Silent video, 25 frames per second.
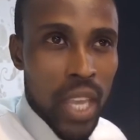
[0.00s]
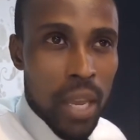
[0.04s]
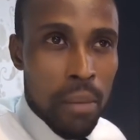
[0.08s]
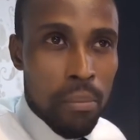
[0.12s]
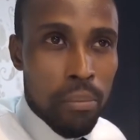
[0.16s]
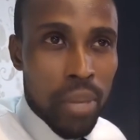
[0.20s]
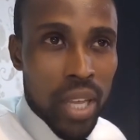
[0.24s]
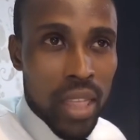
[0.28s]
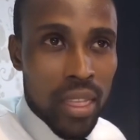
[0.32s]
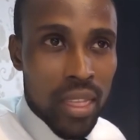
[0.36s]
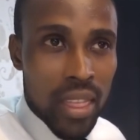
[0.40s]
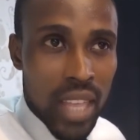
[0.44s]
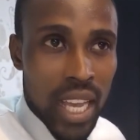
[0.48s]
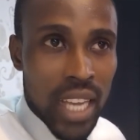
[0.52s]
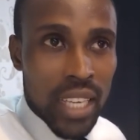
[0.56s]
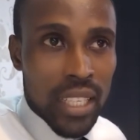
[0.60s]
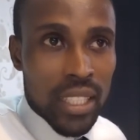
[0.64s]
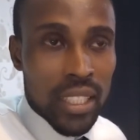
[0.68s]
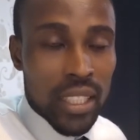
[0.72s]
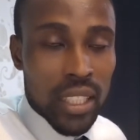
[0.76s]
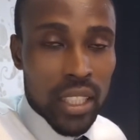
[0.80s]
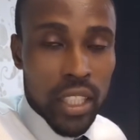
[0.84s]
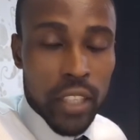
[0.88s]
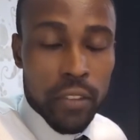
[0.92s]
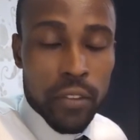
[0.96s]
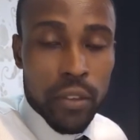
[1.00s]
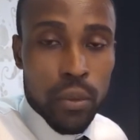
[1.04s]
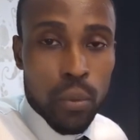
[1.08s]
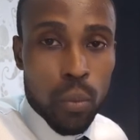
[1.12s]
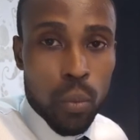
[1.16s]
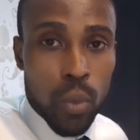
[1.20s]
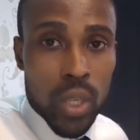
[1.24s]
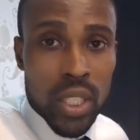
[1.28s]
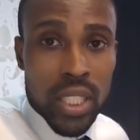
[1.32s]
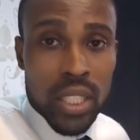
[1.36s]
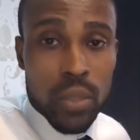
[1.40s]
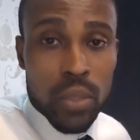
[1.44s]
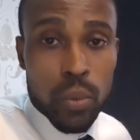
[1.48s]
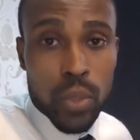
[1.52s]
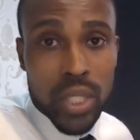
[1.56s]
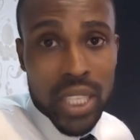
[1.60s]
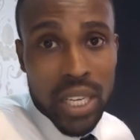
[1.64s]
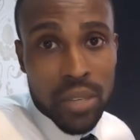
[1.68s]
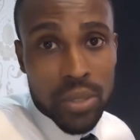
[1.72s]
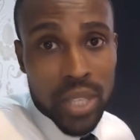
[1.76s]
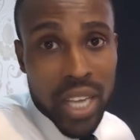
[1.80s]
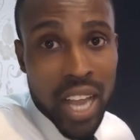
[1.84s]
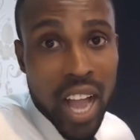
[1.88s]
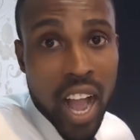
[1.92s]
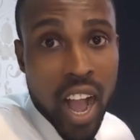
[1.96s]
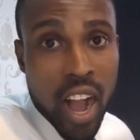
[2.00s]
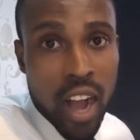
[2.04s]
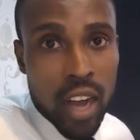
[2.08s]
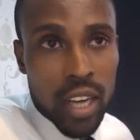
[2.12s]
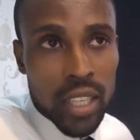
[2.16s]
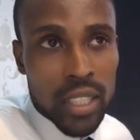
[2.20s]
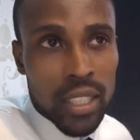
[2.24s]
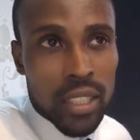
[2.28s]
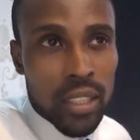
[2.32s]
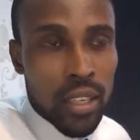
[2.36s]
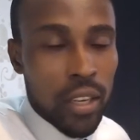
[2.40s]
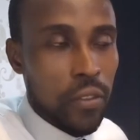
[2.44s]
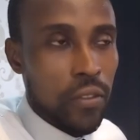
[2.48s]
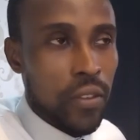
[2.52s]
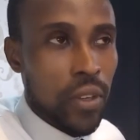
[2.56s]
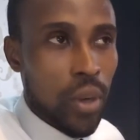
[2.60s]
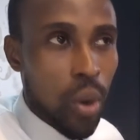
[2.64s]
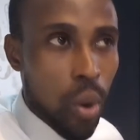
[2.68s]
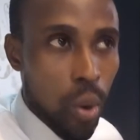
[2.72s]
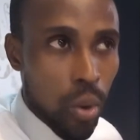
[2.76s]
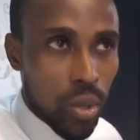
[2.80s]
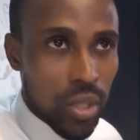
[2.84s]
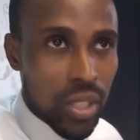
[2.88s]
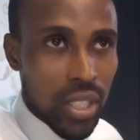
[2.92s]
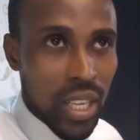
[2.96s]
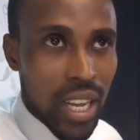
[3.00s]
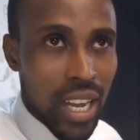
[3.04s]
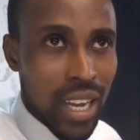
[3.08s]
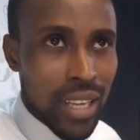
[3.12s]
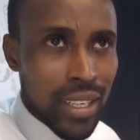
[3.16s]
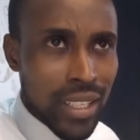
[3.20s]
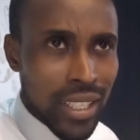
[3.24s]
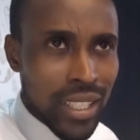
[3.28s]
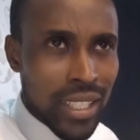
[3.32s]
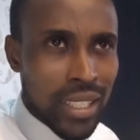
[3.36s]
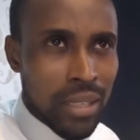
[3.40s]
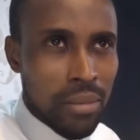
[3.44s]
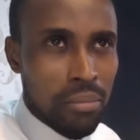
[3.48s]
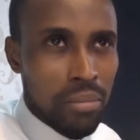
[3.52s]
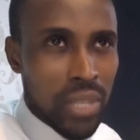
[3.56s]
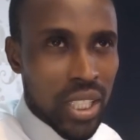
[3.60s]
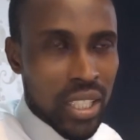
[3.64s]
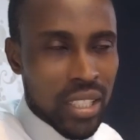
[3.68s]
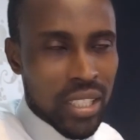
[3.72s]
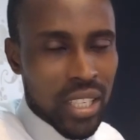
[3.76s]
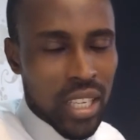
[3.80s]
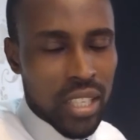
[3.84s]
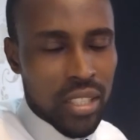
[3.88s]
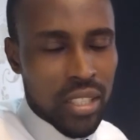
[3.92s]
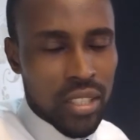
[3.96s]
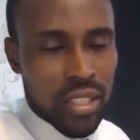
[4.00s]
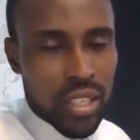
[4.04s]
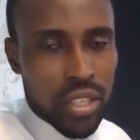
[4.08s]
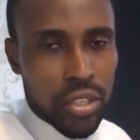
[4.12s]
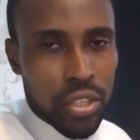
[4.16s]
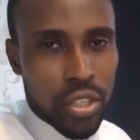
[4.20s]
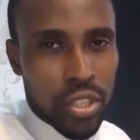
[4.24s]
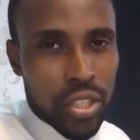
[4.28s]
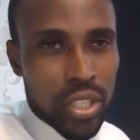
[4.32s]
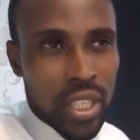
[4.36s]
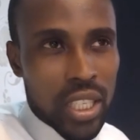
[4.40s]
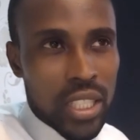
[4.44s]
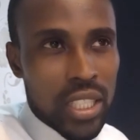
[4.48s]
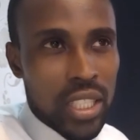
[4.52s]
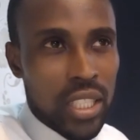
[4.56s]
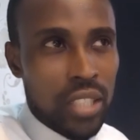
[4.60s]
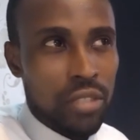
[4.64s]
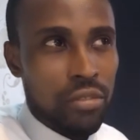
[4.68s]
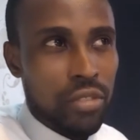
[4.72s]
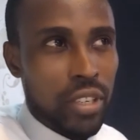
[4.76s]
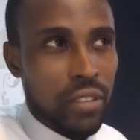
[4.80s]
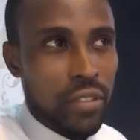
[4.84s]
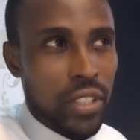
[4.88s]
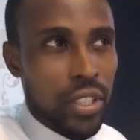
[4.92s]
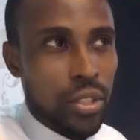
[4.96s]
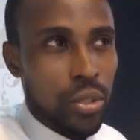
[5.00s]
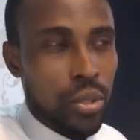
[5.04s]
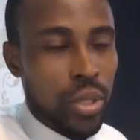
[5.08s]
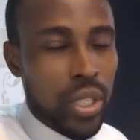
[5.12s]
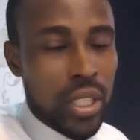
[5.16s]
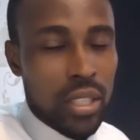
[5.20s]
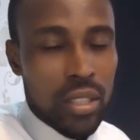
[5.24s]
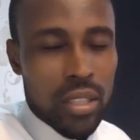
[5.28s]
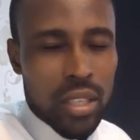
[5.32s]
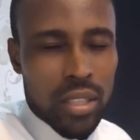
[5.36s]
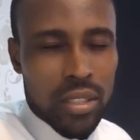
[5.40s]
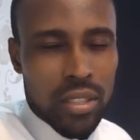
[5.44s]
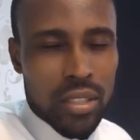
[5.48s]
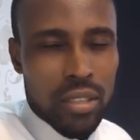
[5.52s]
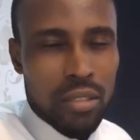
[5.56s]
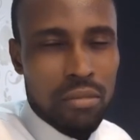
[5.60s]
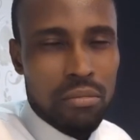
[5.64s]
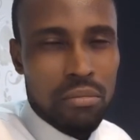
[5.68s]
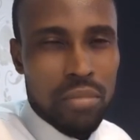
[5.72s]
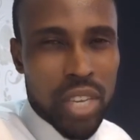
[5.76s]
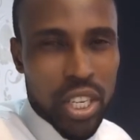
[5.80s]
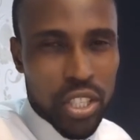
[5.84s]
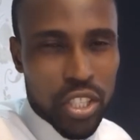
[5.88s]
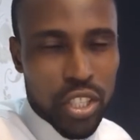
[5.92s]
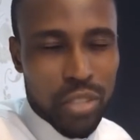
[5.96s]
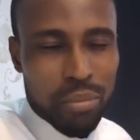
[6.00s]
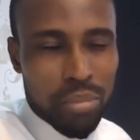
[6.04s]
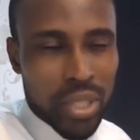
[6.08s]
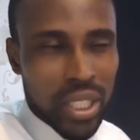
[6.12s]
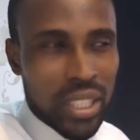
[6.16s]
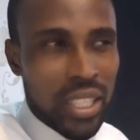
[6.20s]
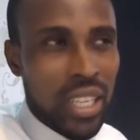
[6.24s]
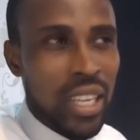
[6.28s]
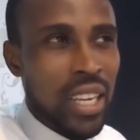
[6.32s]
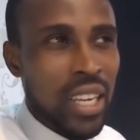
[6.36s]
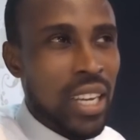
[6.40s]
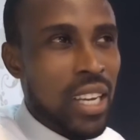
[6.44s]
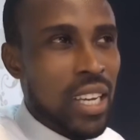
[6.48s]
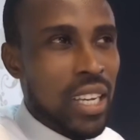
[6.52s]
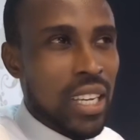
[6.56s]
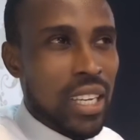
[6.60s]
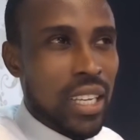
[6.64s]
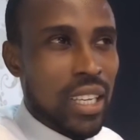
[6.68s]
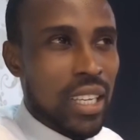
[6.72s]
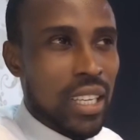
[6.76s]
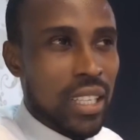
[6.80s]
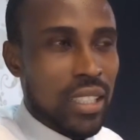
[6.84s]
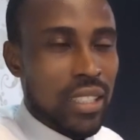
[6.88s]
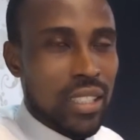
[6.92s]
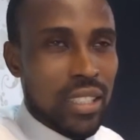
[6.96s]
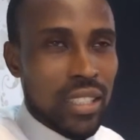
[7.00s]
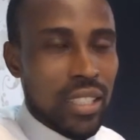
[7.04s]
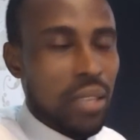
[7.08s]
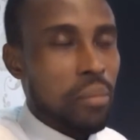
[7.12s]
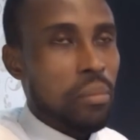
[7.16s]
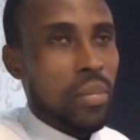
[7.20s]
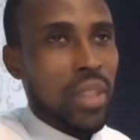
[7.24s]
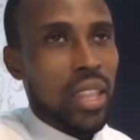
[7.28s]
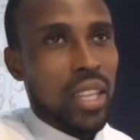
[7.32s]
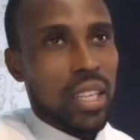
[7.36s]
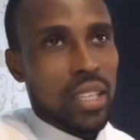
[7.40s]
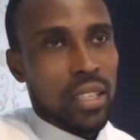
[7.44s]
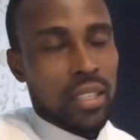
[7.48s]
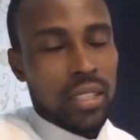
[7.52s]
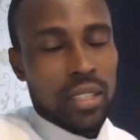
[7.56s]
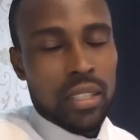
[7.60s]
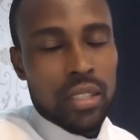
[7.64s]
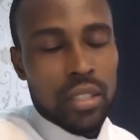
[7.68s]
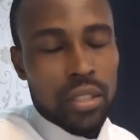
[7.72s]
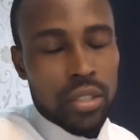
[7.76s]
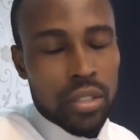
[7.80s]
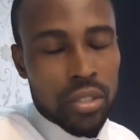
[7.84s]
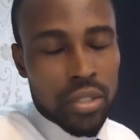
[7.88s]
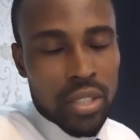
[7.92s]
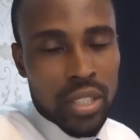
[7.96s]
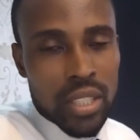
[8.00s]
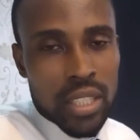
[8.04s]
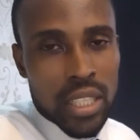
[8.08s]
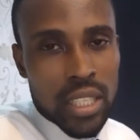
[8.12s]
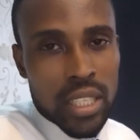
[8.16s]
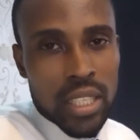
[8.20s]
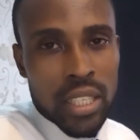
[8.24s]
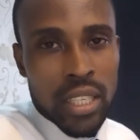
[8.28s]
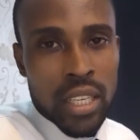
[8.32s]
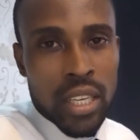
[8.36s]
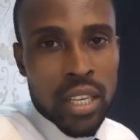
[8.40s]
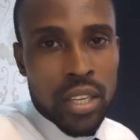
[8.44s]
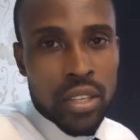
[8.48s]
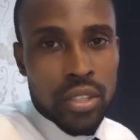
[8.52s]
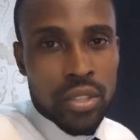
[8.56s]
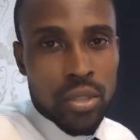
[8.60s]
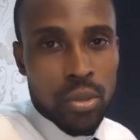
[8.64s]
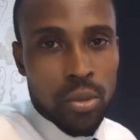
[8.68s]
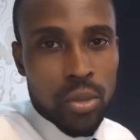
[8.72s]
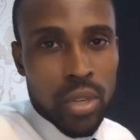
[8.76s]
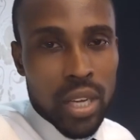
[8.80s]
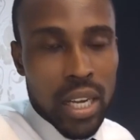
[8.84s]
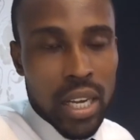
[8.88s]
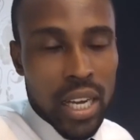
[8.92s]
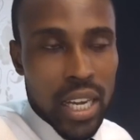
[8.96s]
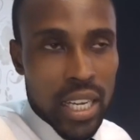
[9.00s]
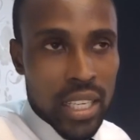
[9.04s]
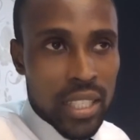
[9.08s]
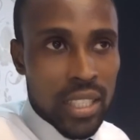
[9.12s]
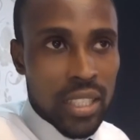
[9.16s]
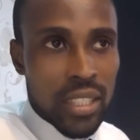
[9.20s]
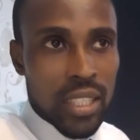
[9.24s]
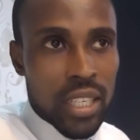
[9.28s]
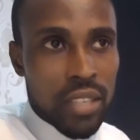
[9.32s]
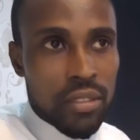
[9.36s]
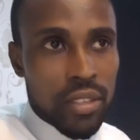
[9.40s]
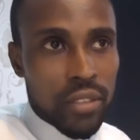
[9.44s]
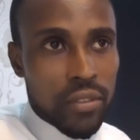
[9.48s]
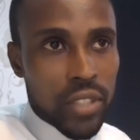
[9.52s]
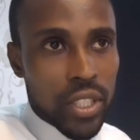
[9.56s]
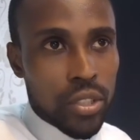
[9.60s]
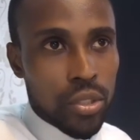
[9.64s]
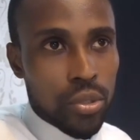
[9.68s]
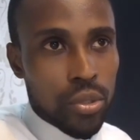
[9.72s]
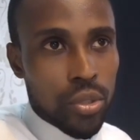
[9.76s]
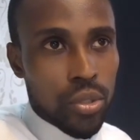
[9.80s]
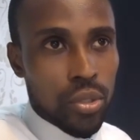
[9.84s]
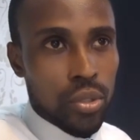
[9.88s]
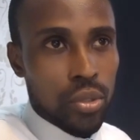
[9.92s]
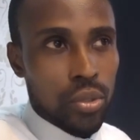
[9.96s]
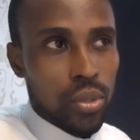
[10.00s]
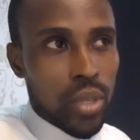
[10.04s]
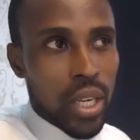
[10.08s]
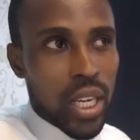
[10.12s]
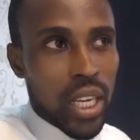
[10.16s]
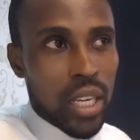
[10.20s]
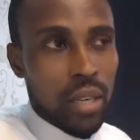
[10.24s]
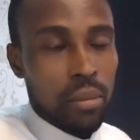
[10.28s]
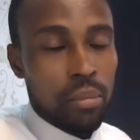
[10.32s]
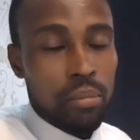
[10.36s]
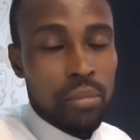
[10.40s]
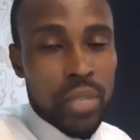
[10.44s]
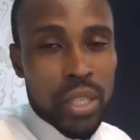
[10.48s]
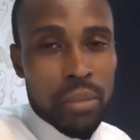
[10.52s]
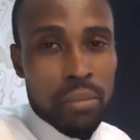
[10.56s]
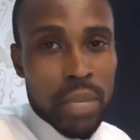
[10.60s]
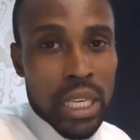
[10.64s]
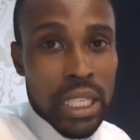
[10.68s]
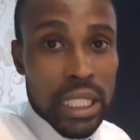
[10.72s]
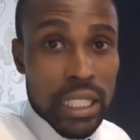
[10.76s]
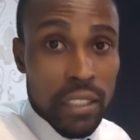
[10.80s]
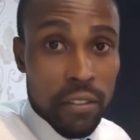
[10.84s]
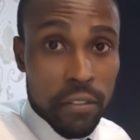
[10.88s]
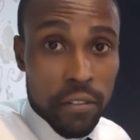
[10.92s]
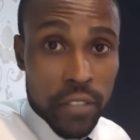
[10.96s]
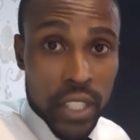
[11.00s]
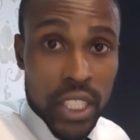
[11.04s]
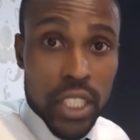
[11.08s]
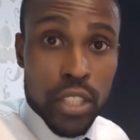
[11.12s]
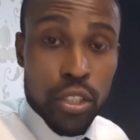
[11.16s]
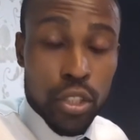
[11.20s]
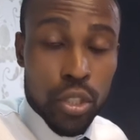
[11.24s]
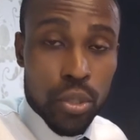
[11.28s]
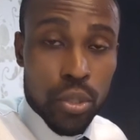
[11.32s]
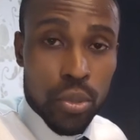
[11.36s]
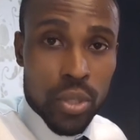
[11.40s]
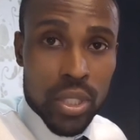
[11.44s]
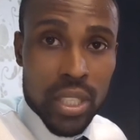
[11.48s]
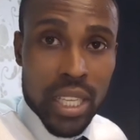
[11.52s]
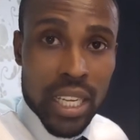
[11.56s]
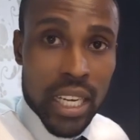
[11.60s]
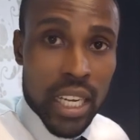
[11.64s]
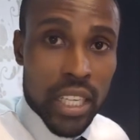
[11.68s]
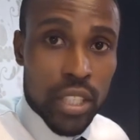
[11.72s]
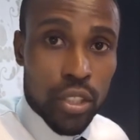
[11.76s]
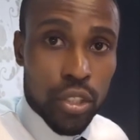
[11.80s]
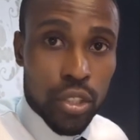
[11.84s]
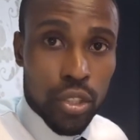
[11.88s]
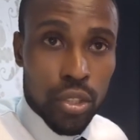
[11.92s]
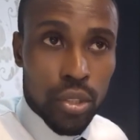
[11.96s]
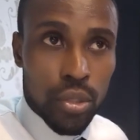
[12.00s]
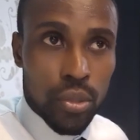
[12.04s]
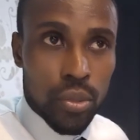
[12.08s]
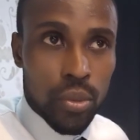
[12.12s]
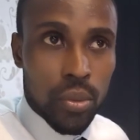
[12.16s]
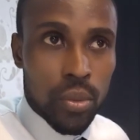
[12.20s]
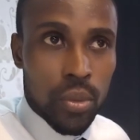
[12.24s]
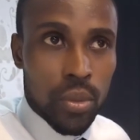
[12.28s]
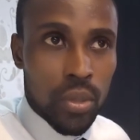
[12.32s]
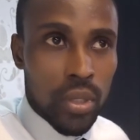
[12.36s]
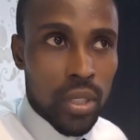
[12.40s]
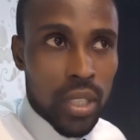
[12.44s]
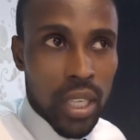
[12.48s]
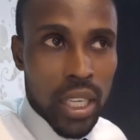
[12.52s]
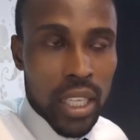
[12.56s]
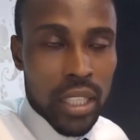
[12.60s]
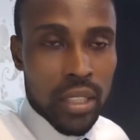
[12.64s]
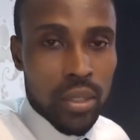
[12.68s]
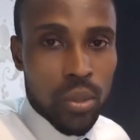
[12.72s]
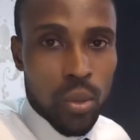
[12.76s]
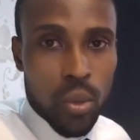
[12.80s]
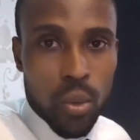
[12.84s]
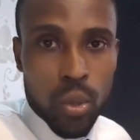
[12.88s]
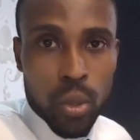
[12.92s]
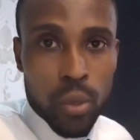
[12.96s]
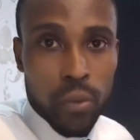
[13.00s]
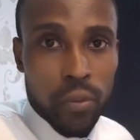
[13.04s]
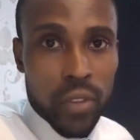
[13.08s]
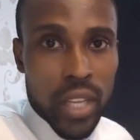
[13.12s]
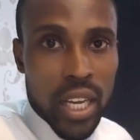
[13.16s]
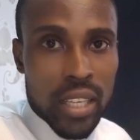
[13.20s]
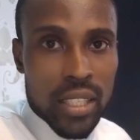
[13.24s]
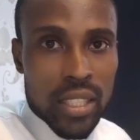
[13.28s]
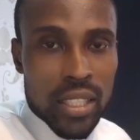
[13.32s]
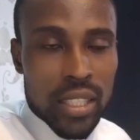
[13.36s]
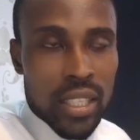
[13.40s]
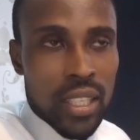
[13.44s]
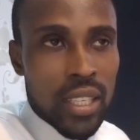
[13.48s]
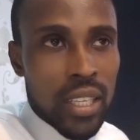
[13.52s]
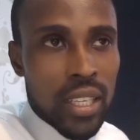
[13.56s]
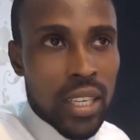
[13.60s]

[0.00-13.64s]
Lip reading: but then if you want it without ad, of course I need the monetization, I need the revenue. It's not so much, but it's something, you see. So I need that revenue to help me make the videos that I do and all of that.